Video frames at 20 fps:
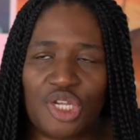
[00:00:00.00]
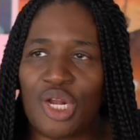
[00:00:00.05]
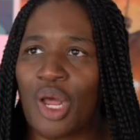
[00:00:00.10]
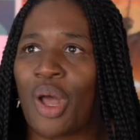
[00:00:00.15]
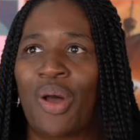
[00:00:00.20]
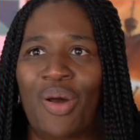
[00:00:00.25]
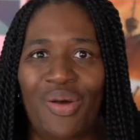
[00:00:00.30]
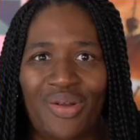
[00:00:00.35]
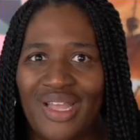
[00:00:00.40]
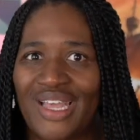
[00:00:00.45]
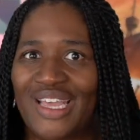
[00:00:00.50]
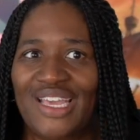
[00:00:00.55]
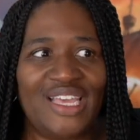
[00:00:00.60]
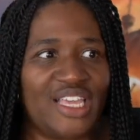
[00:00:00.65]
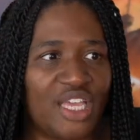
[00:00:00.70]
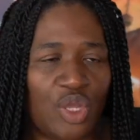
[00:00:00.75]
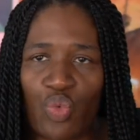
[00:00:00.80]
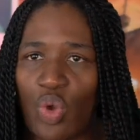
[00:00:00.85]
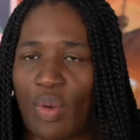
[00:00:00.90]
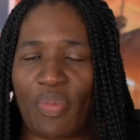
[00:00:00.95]
You know, he
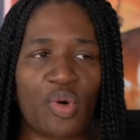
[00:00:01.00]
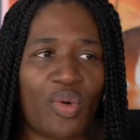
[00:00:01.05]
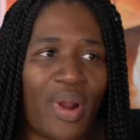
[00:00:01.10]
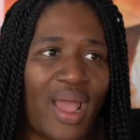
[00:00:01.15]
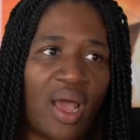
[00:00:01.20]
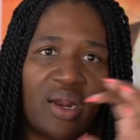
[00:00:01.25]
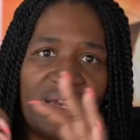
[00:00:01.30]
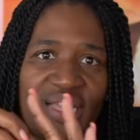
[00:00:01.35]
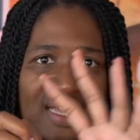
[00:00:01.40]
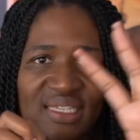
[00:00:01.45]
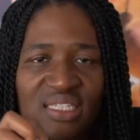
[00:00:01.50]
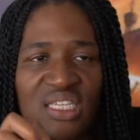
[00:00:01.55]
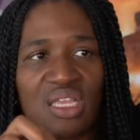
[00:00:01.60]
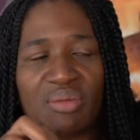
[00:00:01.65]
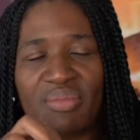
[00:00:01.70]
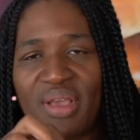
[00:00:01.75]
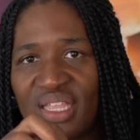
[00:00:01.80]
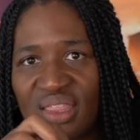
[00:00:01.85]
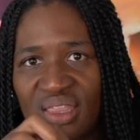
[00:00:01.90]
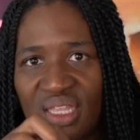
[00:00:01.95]
can whip it around. Yes, he
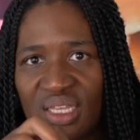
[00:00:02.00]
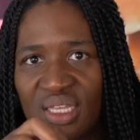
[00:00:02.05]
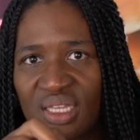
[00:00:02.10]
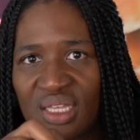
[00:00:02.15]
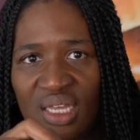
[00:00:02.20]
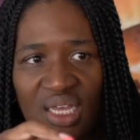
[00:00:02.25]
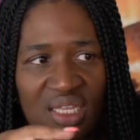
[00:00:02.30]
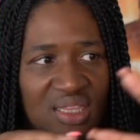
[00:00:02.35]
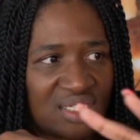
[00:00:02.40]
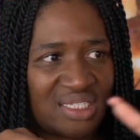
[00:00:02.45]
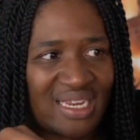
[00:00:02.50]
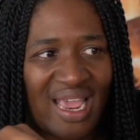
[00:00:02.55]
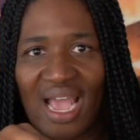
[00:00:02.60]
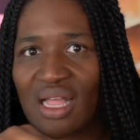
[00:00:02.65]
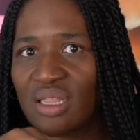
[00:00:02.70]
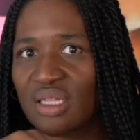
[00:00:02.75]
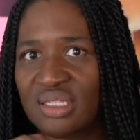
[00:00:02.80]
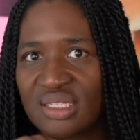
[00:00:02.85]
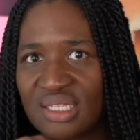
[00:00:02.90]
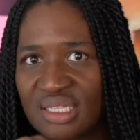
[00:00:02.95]
can make the the
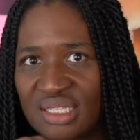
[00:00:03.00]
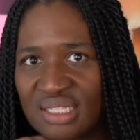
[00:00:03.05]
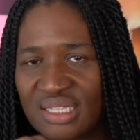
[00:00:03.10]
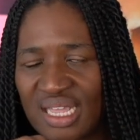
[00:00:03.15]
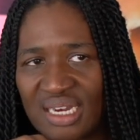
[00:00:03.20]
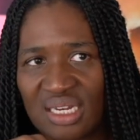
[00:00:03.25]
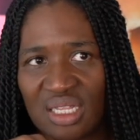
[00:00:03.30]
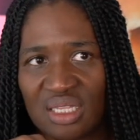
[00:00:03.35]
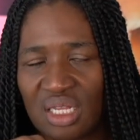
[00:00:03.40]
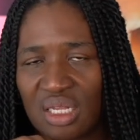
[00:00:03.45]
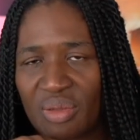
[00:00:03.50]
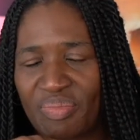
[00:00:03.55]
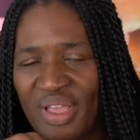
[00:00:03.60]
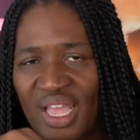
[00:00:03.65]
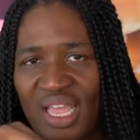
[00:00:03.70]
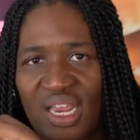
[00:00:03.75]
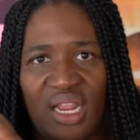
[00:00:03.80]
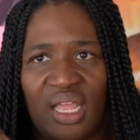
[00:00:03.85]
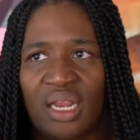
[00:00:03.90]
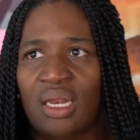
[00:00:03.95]
talons extend a little
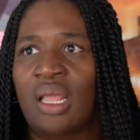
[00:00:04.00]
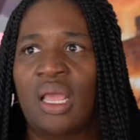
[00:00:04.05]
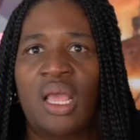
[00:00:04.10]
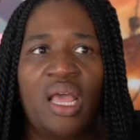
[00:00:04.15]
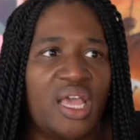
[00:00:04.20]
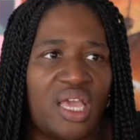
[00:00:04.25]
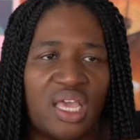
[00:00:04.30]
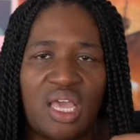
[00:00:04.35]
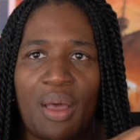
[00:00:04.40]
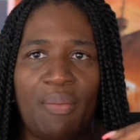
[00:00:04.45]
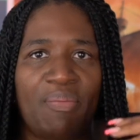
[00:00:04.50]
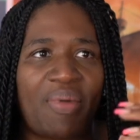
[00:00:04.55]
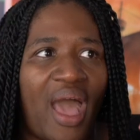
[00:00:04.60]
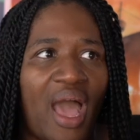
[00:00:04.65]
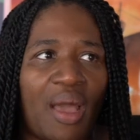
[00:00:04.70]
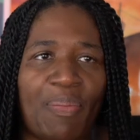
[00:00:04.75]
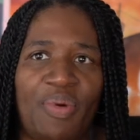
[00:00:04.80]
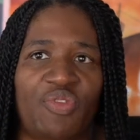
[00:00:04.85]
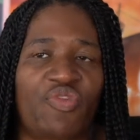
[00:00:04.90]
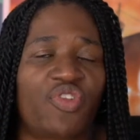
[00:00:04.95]
bit and and come
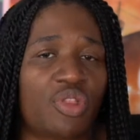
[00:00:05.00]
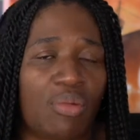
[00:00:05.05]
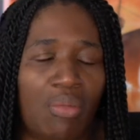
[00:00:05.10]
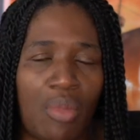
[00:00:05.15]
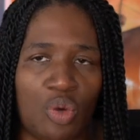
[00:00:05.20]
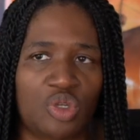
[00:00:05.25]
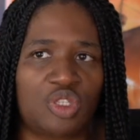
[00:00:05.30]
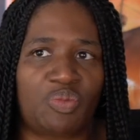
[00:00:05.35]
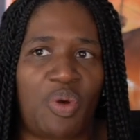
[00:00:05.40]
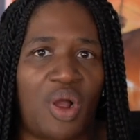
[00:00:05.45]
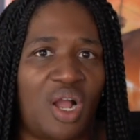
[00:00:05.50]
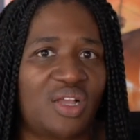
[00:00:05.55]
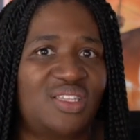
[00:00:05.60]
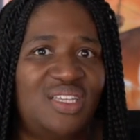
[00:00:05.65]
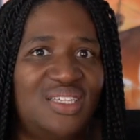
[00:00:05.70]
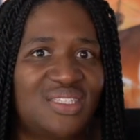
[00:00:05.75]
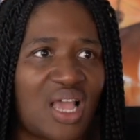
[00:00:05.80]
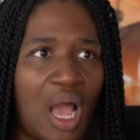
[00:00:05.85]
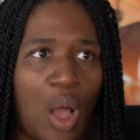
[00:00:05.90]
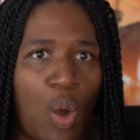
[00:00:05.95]
back, but for the most part,
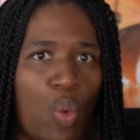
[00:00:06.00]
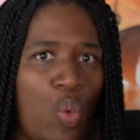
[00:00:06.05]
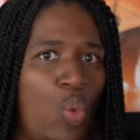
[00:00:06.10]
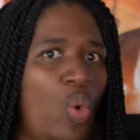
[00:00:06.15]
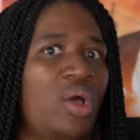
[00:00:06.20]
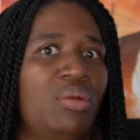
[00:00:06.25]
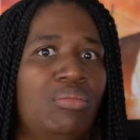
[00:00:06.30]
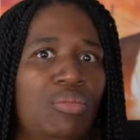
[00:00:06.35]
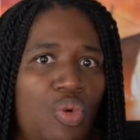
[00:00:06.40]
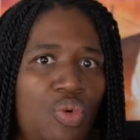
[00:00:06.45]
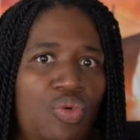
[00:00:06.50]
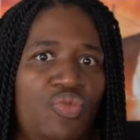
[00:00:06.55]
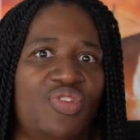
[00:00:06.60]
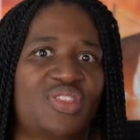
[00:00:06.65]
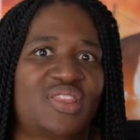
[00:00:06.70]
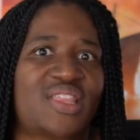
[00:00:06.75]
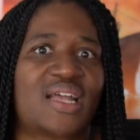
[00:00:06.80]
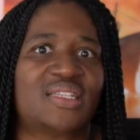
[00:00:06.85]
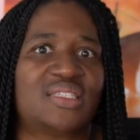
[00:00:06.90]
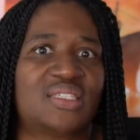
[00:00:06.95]
he's got one move
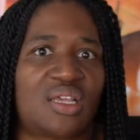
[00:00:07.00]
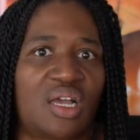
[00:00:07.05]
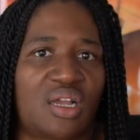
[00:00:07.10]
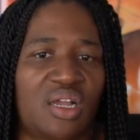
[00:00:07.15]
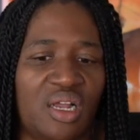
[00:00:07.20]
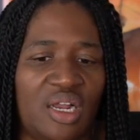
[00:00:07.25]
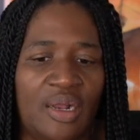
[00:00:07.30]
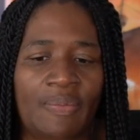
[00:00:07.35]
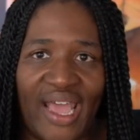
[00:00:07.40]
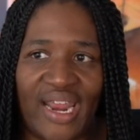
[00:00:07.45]
with that sucker.